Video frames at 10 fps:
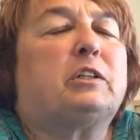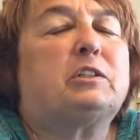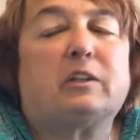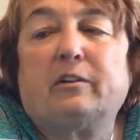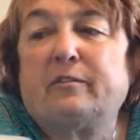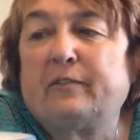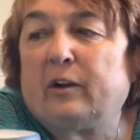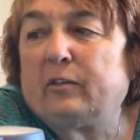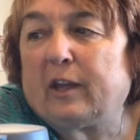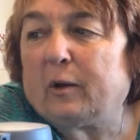and to have
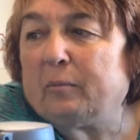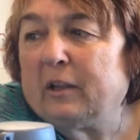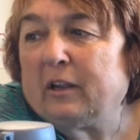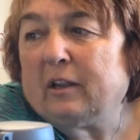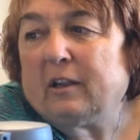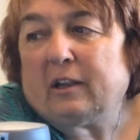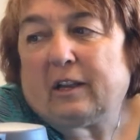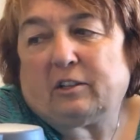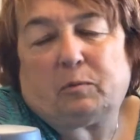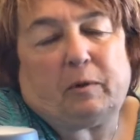found them
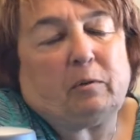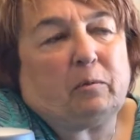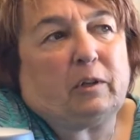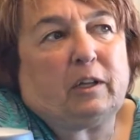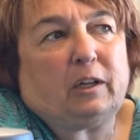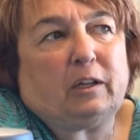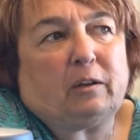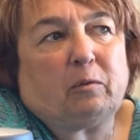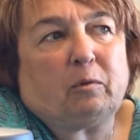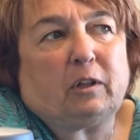has been
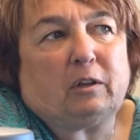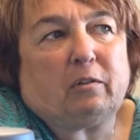really, really